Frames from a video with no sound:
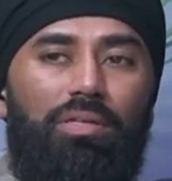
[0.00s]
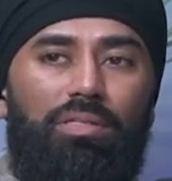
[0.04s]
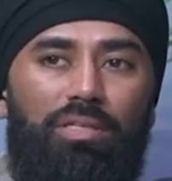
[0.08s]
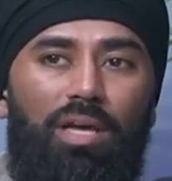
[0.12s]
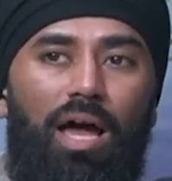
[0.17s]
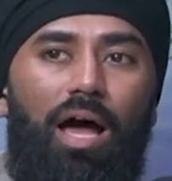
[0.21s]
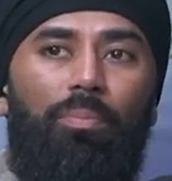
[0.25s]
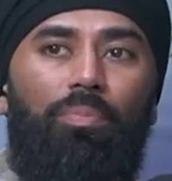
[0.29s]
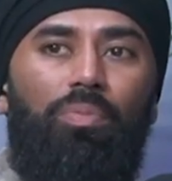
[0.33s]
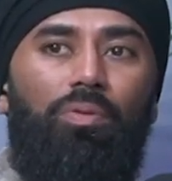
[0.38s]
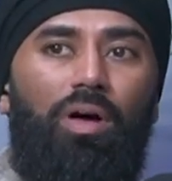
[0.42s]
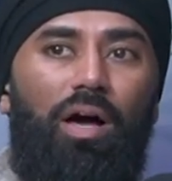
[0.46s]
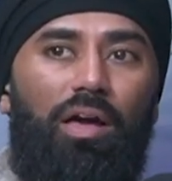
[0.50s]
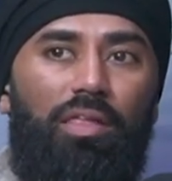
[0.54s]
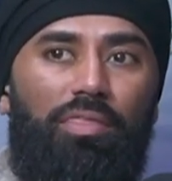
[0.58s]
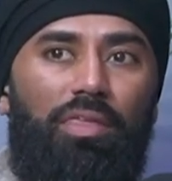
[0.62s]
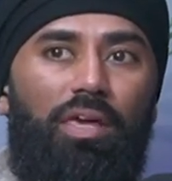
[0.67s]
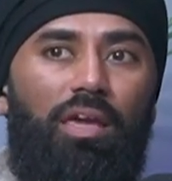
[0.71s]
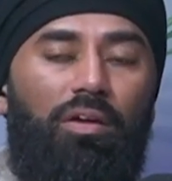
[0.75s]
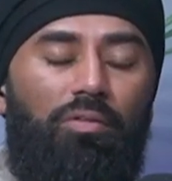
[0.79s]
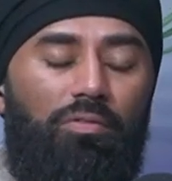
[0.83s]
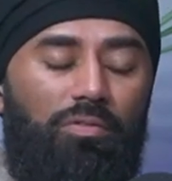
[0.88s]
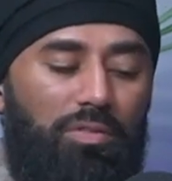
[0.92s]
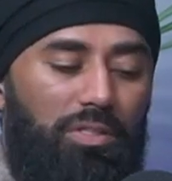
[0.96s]
example, I
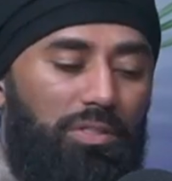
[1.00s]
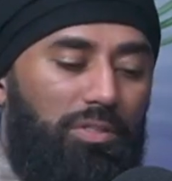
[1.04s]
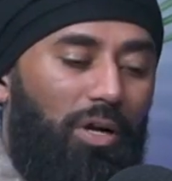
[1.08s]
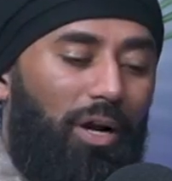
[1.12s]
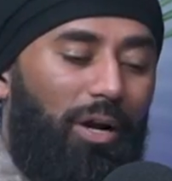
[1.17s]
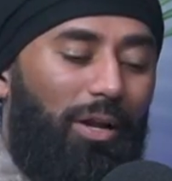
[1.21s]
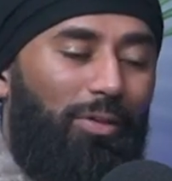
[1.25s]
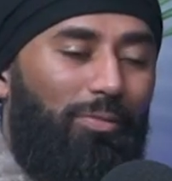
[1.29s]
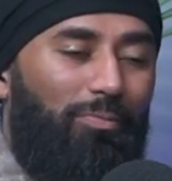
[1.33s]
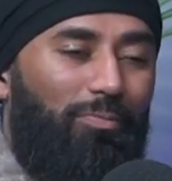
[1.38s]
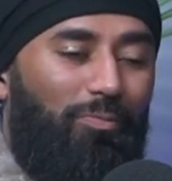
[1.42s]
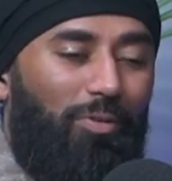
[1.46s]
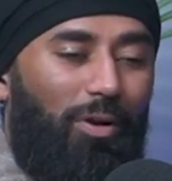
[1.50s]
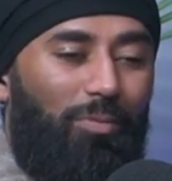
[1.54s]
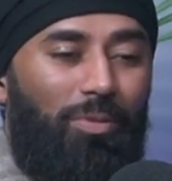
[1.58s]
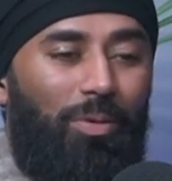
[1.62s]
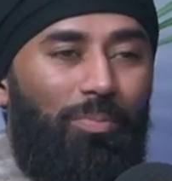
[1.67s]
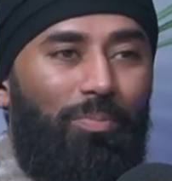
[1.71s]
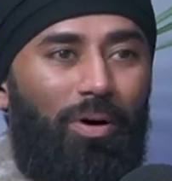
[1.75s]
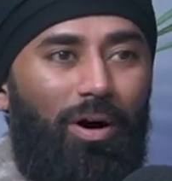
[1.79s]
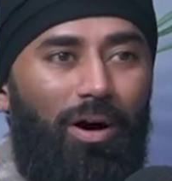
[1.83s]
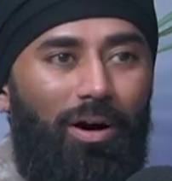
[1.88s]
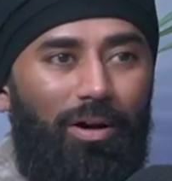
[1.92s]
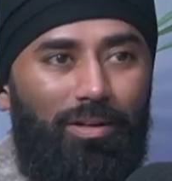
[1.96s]
think, starting from the
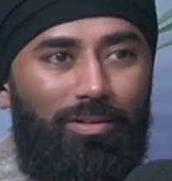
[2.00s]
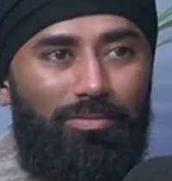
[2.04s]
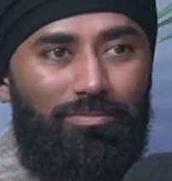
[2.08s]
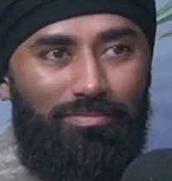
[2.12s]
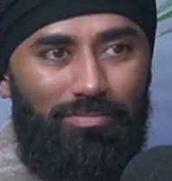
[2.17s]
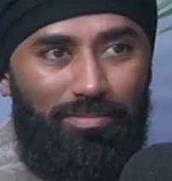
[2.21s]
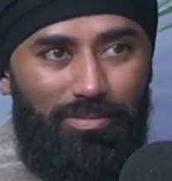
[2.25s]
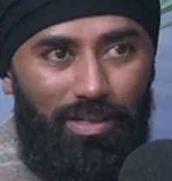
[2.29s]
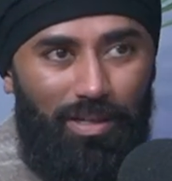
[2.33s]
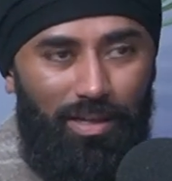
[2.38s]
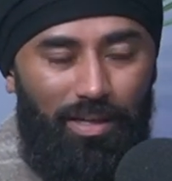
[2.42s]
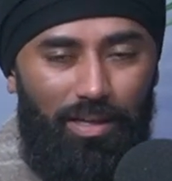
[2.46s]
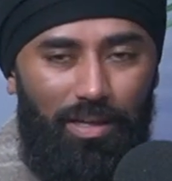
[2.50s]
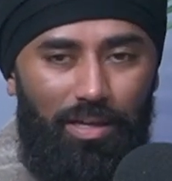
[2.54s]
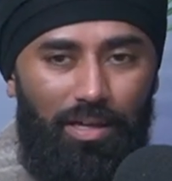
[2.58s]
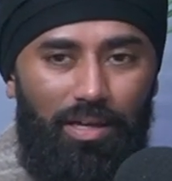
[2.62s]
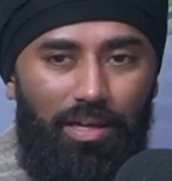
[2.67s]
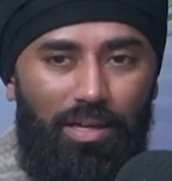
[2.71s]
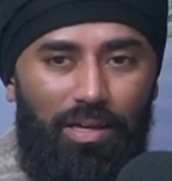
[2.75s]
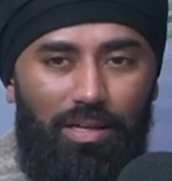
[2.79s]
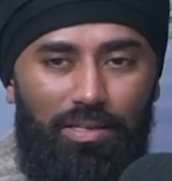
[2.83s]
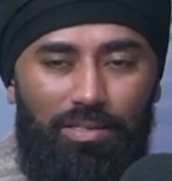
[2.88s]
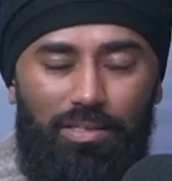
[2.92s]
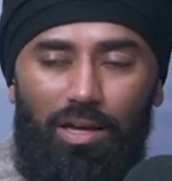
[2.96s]
bottom
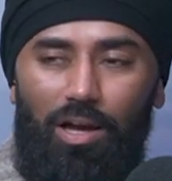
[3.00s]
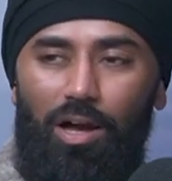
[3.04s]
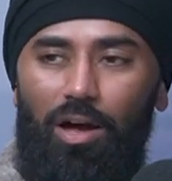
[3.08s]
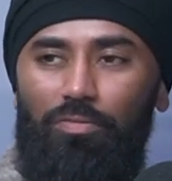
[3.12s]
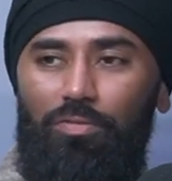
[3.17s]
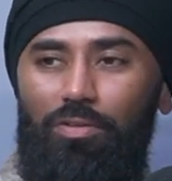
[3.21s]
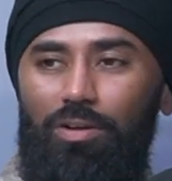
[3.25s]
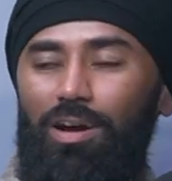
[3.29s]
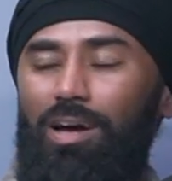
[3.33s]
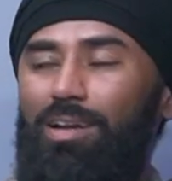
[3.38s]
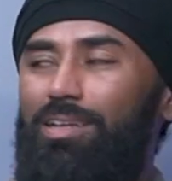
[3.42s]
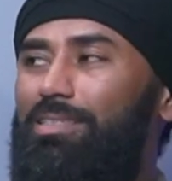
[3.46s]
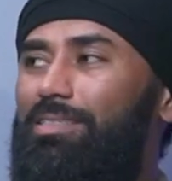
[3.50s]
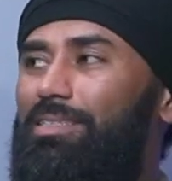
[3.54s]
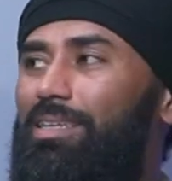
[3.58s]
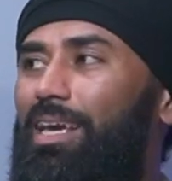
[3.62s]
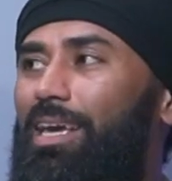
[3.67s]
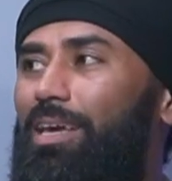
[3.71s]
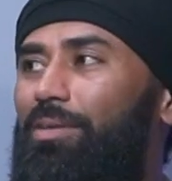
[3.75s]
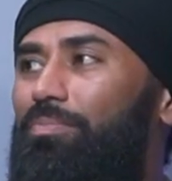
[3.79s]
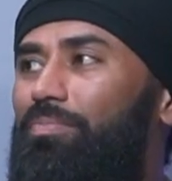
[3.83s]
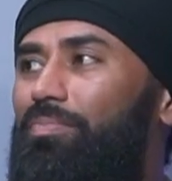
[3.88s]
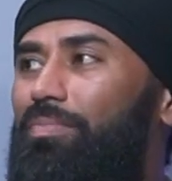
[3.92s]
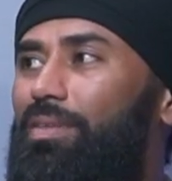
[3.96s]
is I forgot his
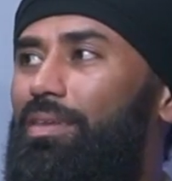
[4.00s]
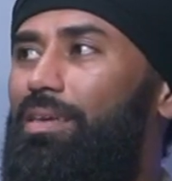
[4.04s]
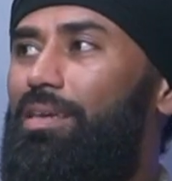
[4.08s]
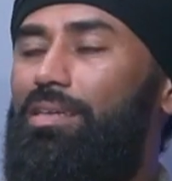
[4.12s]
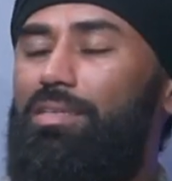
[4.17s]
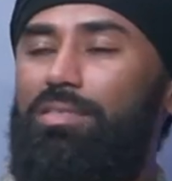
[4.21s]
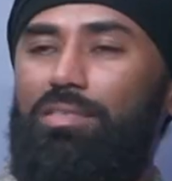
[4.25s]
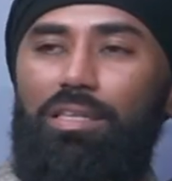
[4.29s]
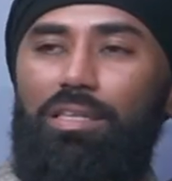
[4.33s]
name. He's